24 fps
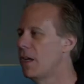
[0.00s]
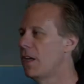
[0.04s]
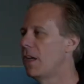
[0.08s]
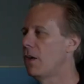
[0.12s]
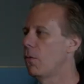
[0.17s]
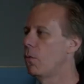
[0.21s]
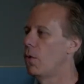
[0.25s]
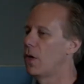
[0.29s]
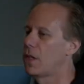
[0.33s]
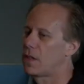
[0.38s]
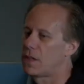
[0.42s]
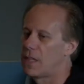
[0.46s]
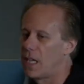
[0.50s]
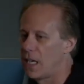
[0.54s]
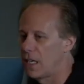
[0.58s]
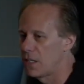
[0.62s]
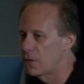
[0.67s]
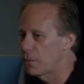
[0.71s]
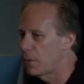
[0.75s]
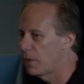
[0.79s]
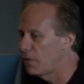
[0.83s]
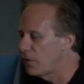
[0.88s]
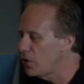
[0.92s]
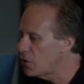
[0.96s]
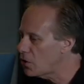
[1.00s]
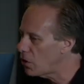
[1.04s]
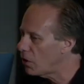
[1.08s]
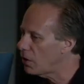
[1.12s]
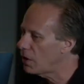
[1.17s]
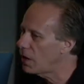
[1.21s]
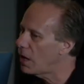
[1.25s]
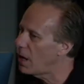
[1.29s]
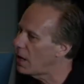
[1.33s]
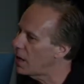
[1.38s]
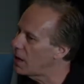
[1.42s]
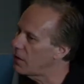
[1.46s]
with things, but if you turn
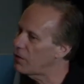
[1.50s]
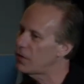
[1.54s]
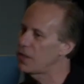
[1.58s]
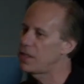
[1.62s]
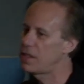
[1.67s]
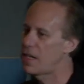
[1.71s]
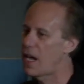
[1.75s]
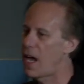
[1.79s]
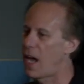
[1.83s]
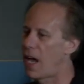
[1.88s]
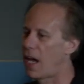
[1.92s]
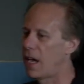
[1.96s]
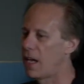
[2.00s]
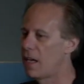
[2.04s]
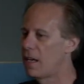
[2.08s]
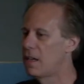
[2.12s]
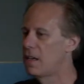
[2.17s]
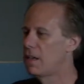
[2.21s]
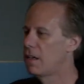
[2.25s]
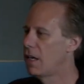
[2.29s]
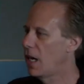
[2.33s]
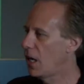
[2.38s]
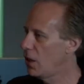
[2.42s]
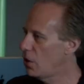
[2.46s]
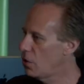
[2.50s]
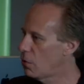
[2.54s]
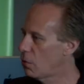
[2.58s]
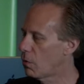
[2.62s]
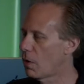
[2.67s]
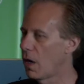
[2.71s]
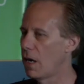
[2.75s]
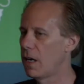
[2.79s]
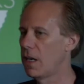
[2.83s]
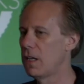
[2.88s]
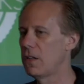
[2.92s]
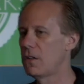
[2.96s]
it on every day and you
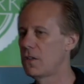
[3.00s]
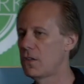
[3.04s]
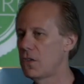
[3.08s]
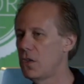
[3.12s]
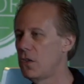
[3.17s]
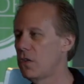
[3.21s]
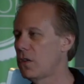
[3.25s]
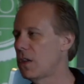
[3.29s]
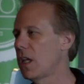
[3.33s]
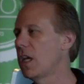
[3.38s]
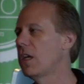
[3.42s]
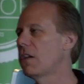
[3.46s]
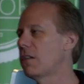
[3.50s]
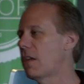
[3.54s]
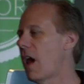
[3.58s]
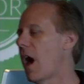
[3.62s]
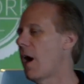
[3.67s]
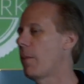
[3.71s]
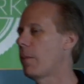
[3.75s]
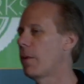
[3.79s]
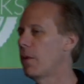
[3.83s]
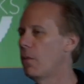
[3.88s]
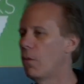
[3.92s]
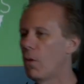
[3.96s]
run it, two things happen.